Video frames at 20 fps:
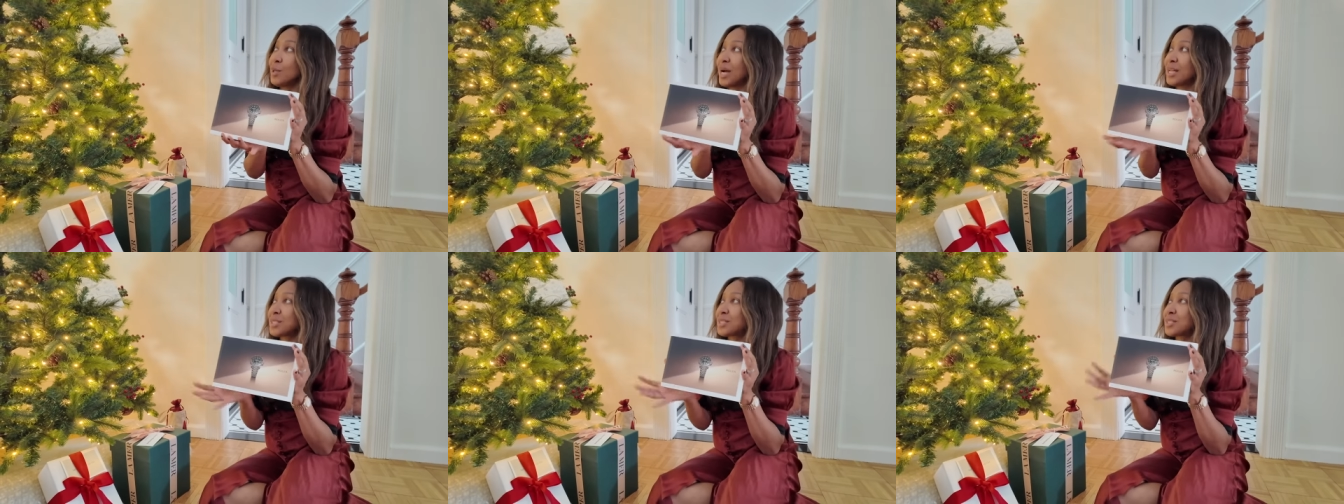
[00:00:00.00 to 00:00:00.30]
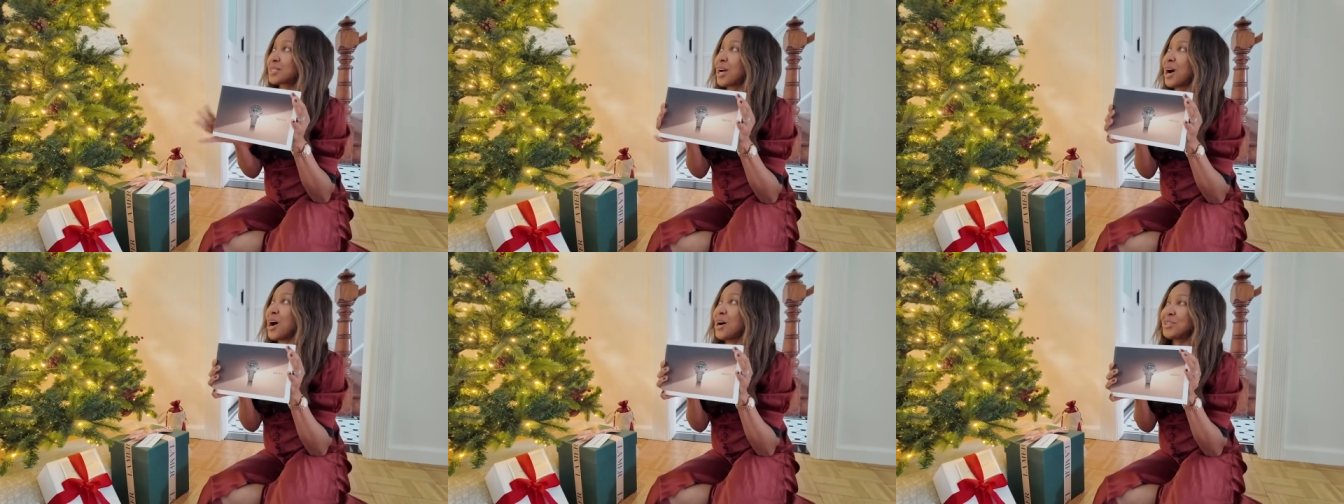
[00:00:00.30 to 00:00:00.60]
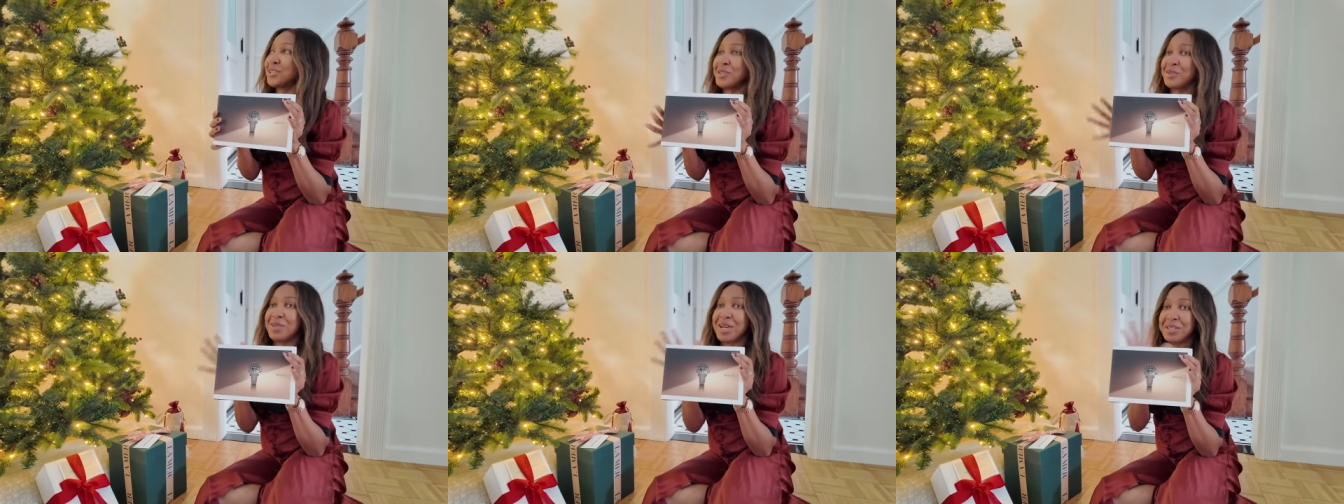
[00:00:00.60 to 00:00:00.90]
I
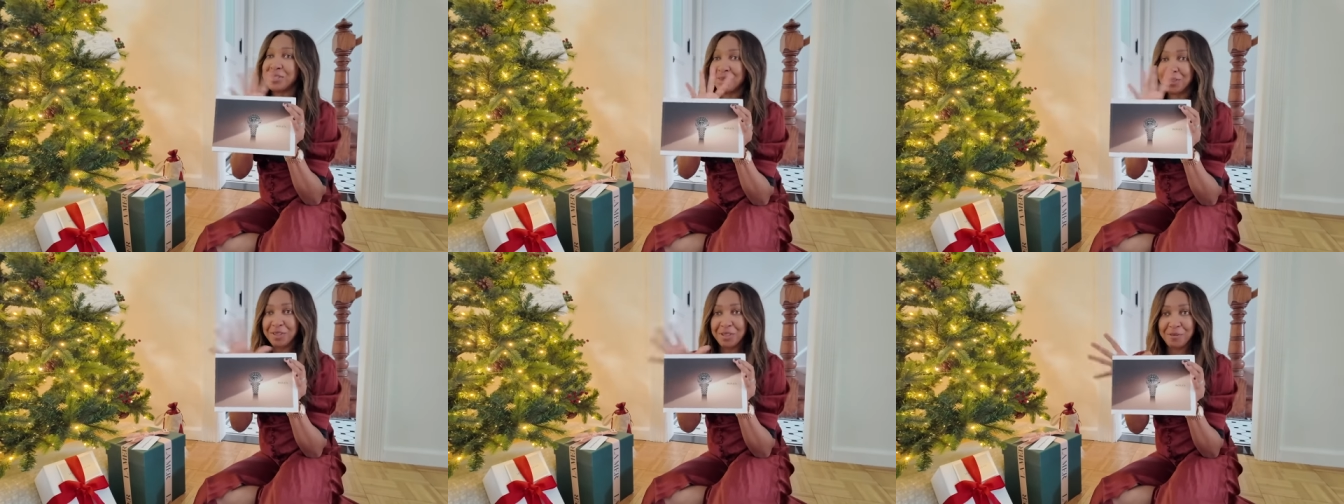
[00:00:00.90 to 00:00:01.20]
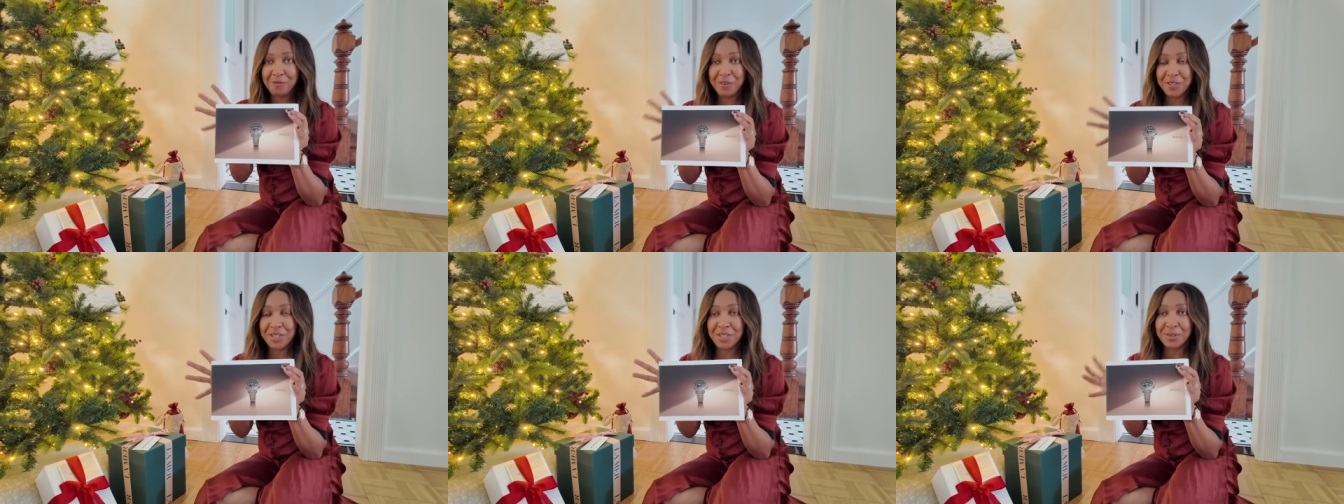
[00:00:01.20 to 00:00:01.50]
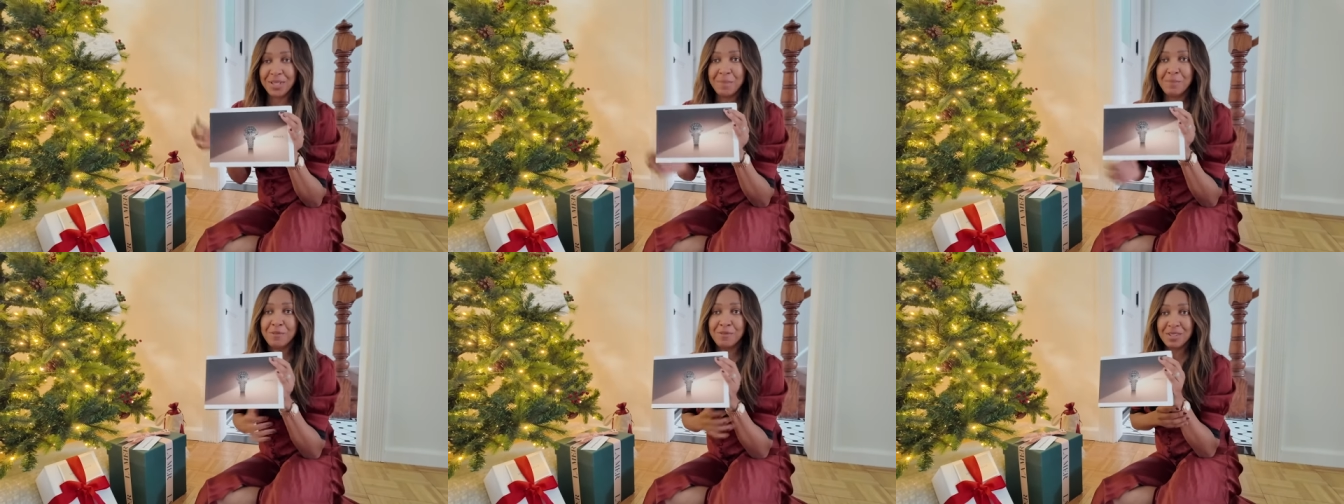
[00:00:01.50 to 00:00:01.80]
can't know, I don't know the official
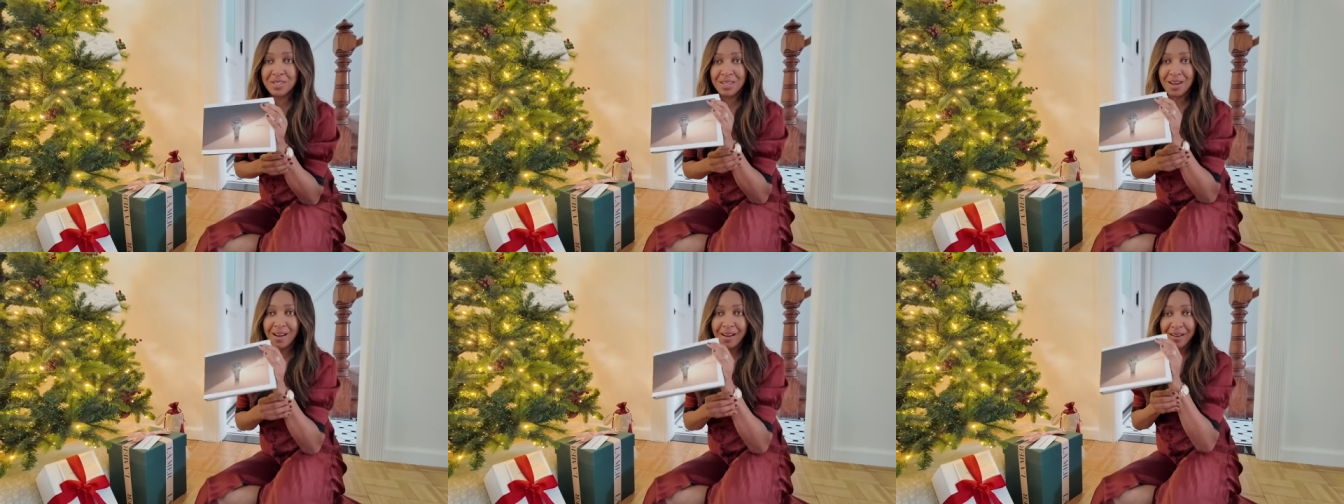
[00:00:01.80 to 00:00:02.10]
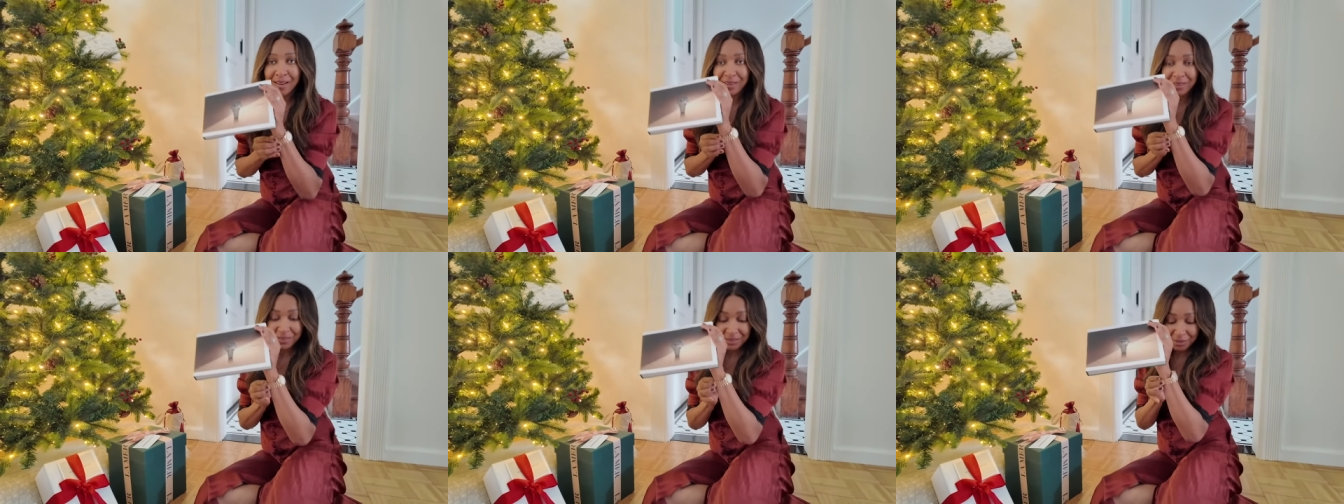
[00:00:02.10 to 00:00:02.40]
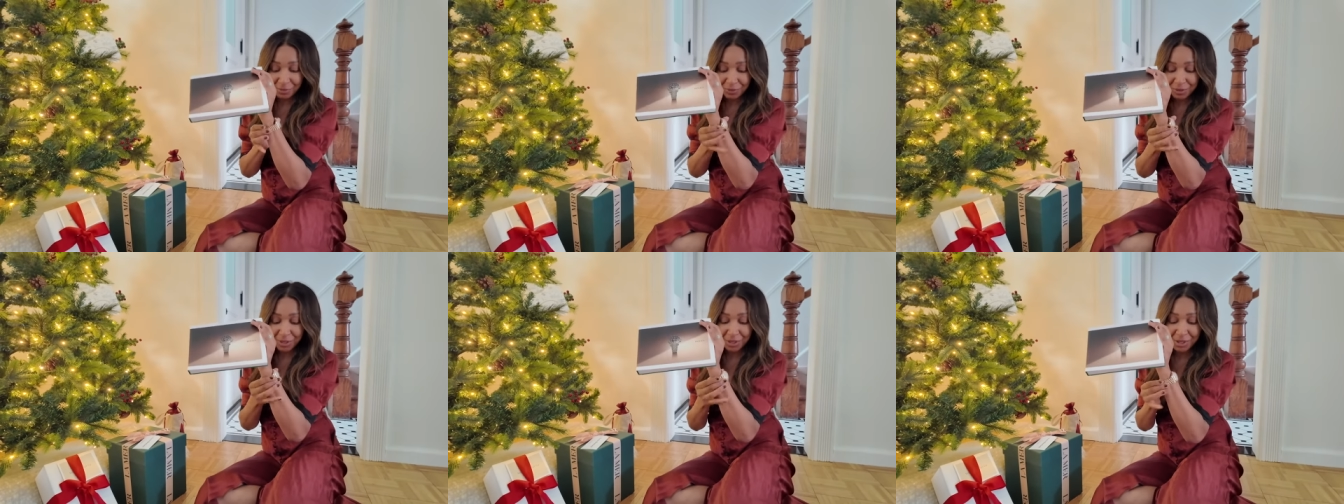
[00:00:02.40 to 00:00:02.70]
name of the dial,
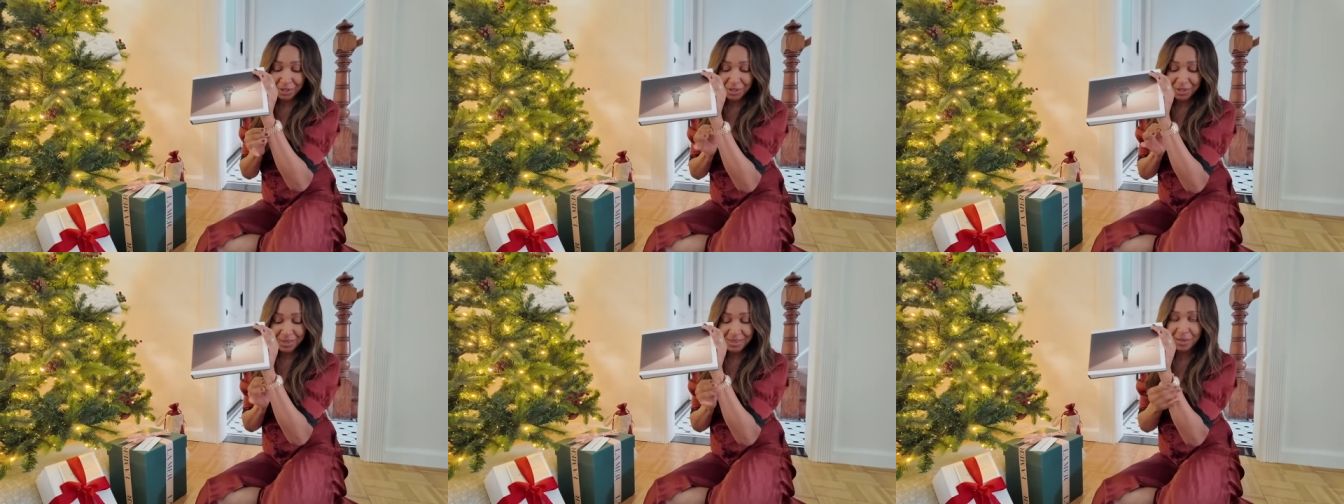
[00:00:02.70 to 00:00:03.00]
of the,